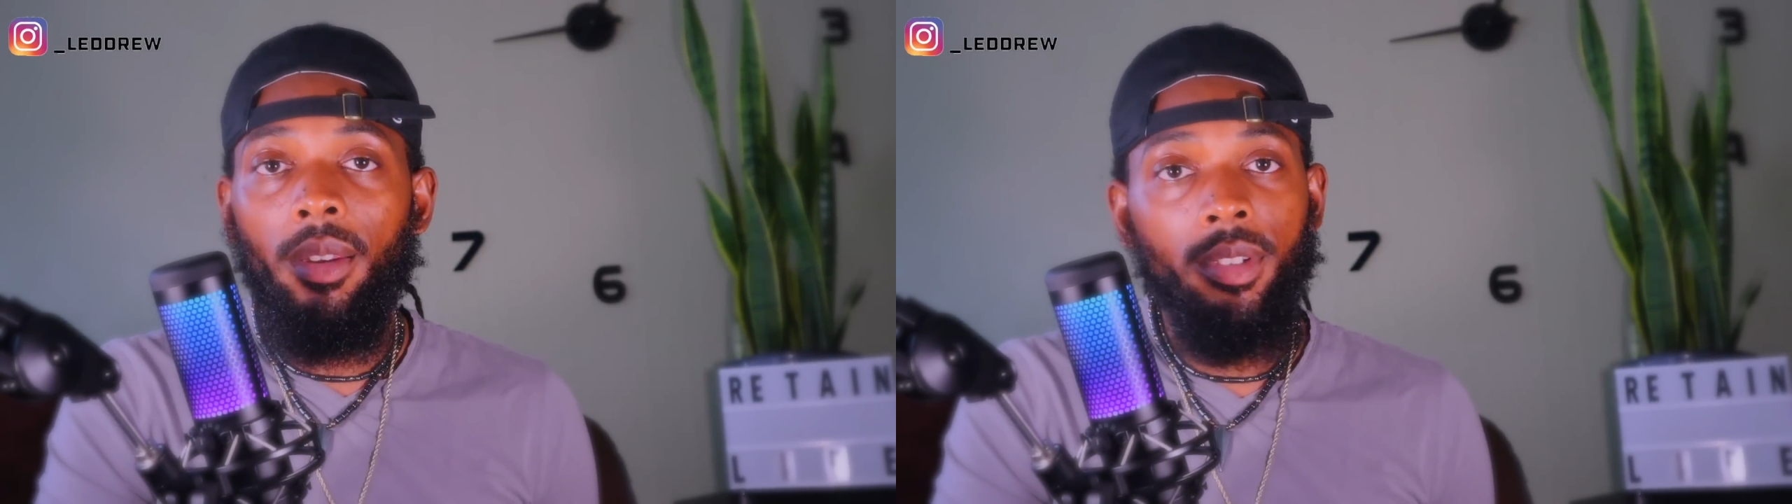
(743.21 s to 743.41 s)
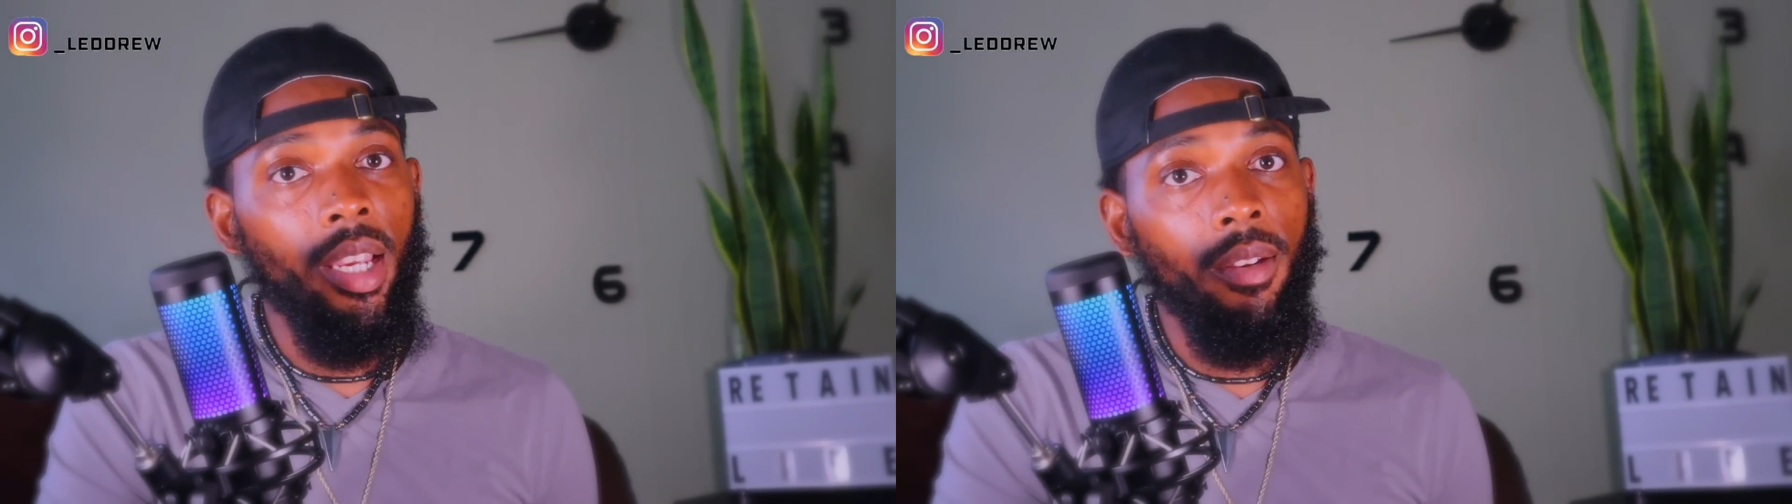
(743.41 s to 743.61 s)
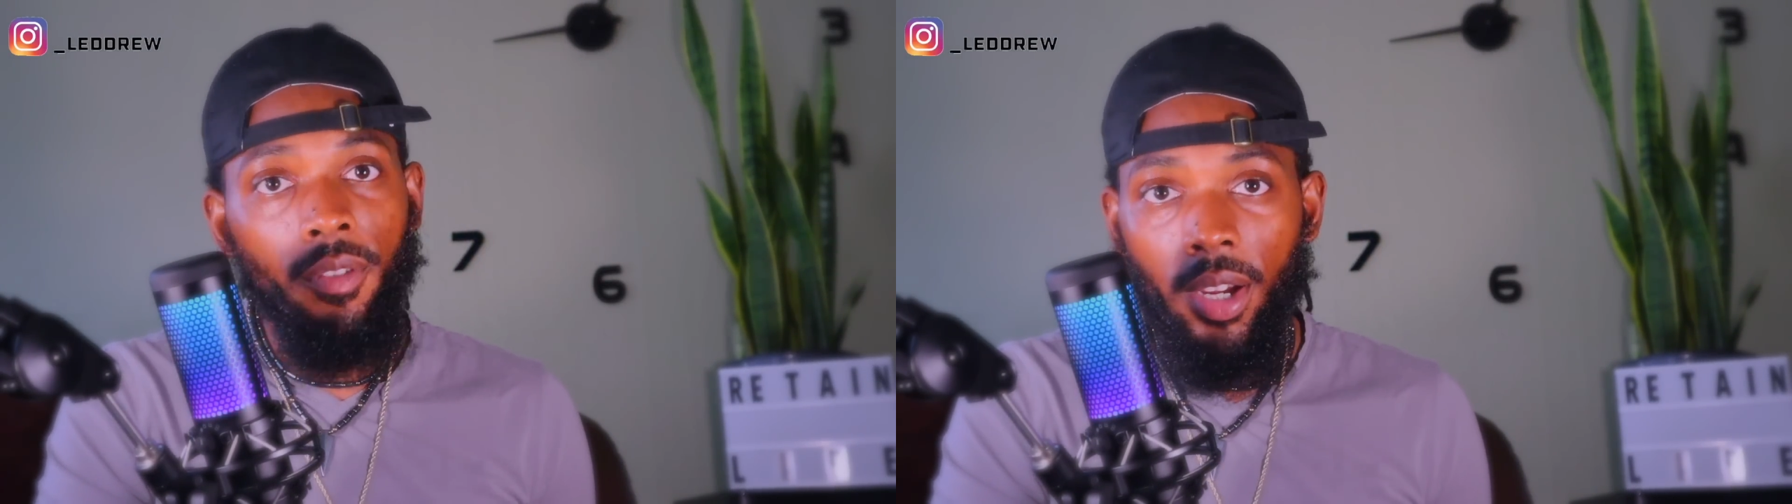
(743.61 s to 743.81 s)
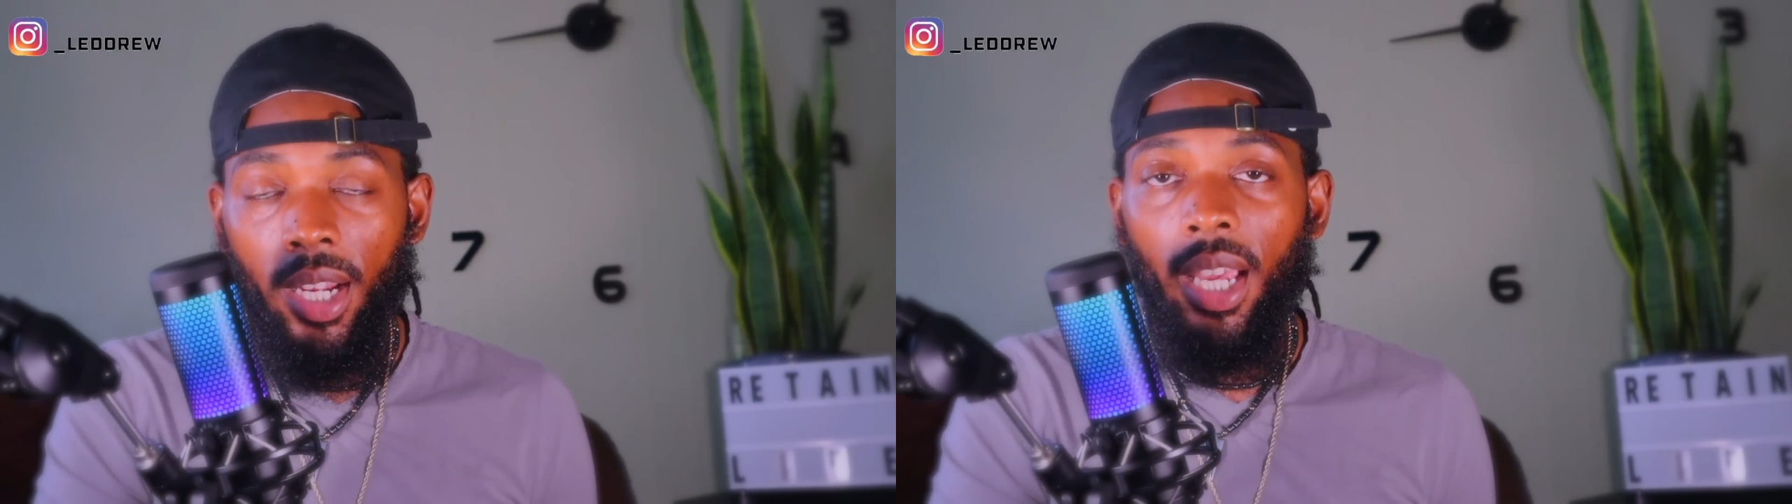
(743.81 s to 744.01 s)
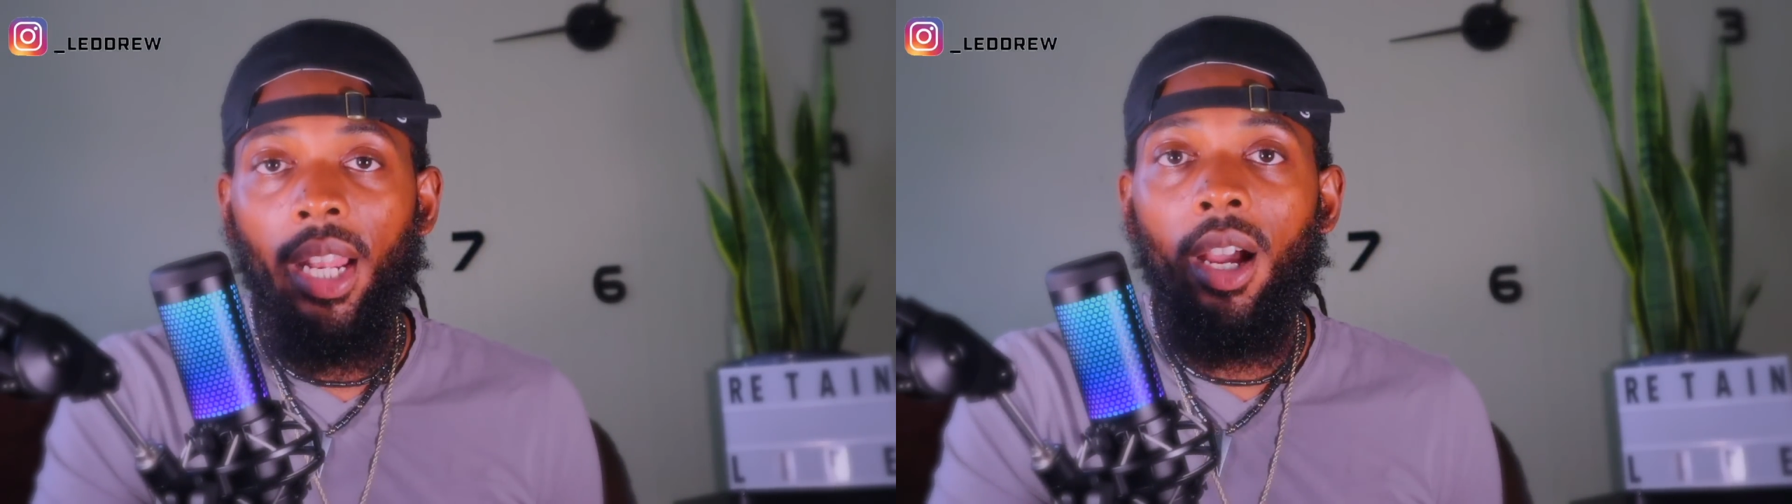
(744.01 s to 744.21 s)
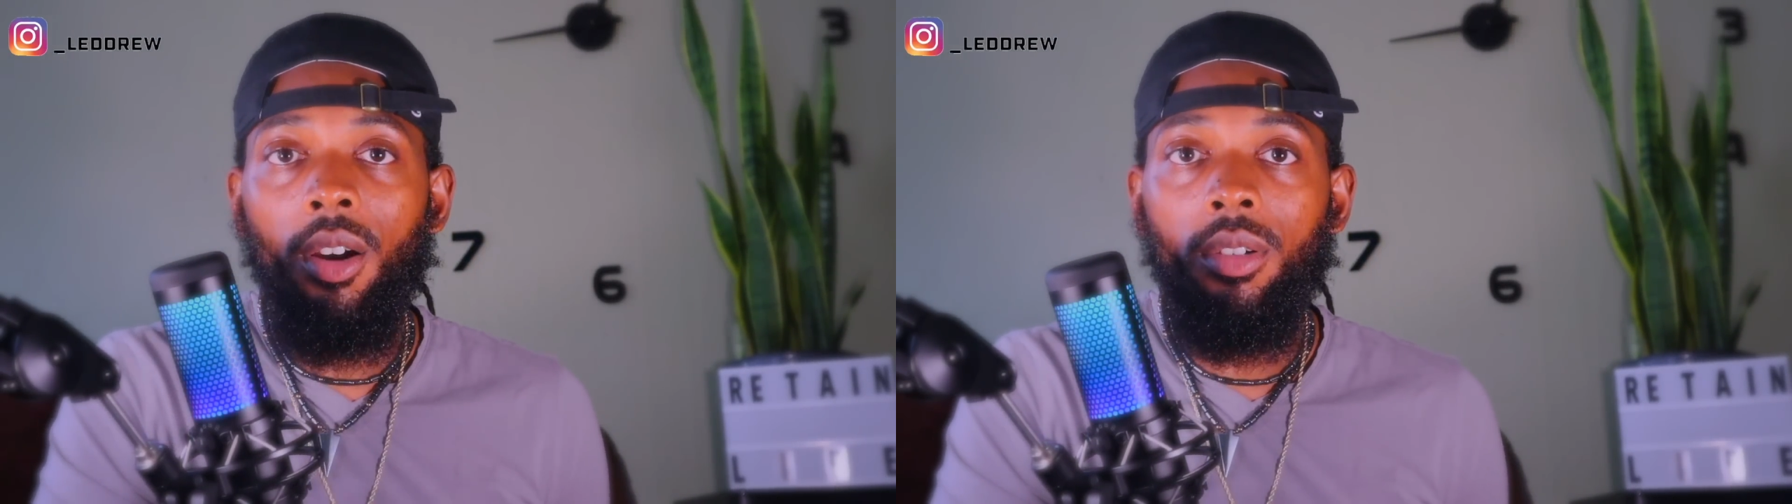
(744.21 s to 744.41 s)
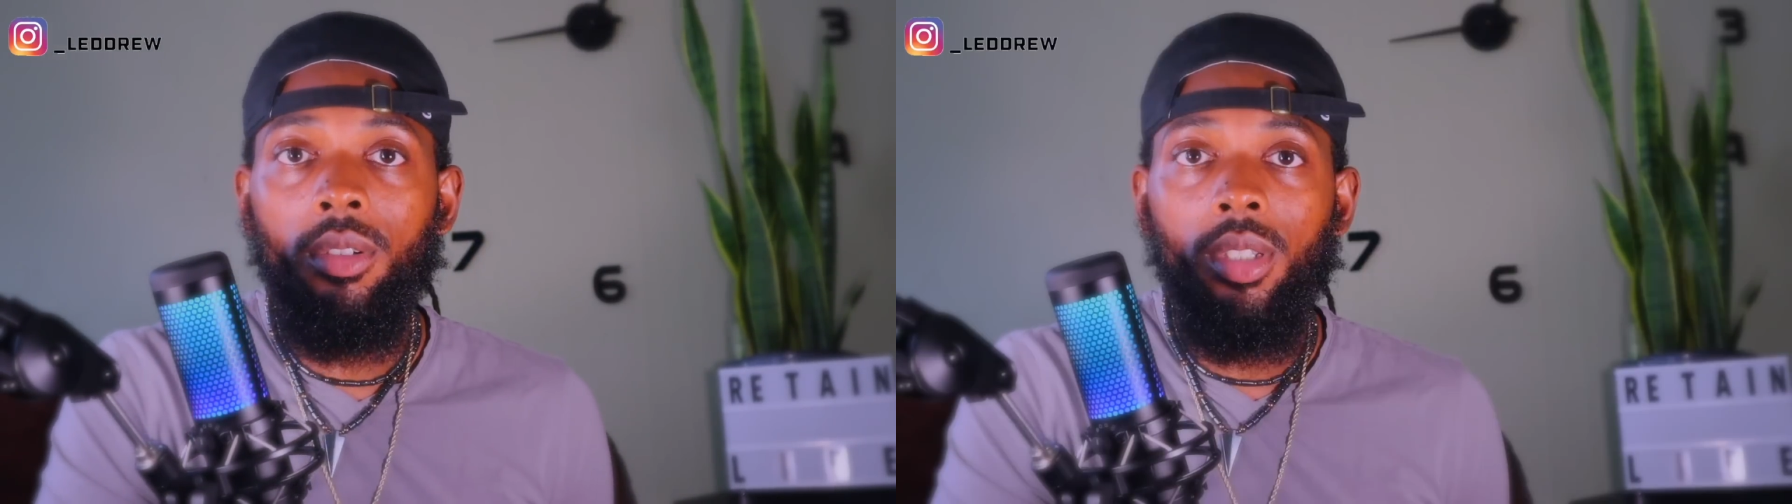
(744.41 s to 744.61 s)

and try to figure that out